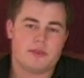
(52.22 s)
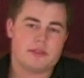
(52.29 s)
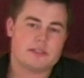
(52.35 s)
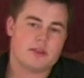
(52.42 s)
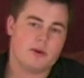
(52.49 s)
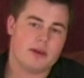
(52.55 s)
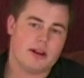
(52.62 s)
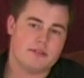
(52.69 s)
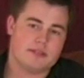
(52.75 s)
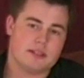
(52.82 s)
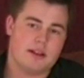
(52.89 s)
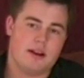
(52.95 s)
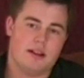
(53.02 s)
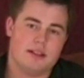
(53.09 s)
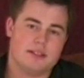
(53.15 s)
first going off to
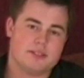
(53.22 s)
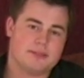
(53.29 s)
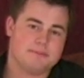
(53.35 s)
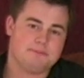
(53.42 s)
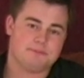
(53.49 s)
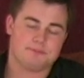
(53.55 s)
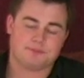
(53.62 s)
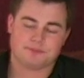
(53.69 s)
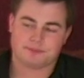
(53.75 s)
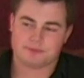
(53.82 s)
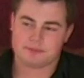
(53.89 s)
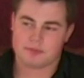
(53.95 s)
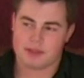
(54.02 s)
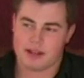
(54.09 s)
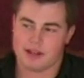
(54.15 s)
college,
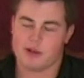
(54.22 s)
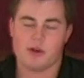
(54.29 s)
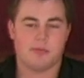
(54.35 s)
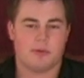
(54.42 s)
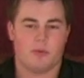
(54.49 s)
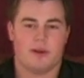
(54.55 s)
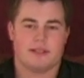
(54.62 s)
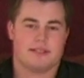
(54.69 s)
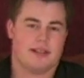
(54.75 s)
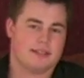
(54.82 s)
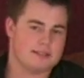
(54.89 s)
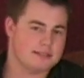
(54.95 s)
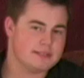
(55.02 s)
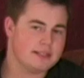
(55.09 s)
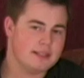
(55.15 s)
I grew up in West
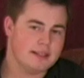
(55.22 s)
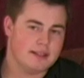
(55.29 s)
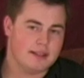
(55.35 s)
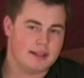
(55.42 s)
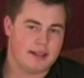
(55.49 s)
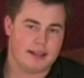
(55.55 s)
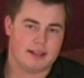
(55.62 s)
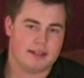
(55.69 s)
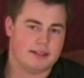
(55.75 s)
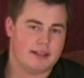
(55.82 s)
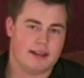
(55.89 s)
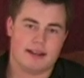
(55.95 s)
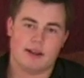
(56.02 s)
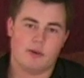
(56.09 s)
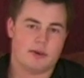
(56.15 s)
Texas,
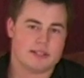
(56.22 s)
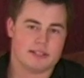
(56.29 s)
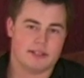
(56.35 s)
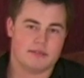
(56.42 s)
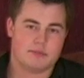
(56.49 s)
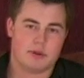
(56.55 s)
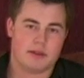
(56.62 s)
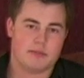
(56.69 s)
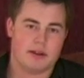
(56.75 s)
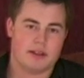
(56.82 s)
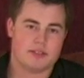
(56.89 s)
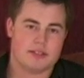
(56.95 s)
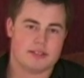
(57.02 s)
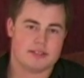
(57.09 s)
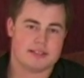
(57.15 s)
and I had always lived pretty
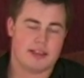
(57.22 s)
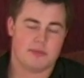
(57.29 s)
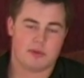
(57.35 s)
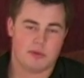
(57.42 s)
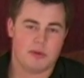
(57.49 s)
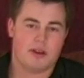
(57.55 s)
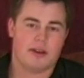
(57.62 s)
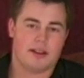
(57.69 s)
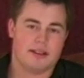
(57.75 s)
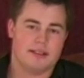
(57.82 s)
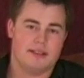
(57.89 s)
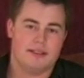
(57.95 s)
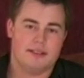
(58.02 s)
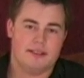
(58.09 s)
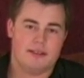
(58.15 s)
much in the same community.
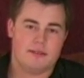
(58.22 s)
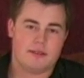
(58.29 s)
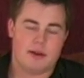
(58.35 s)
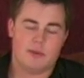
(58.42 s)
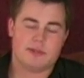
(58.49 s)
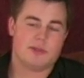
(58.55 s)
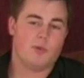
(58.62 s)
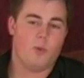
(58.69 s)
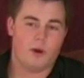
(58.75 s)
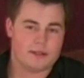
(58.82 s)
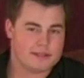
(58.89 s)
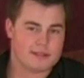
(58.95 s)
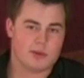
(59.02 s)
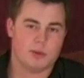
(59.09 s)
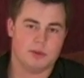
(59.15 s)
I went to one
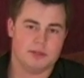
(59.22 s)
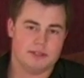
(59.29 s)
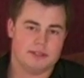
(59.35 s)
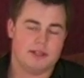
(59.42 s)
school,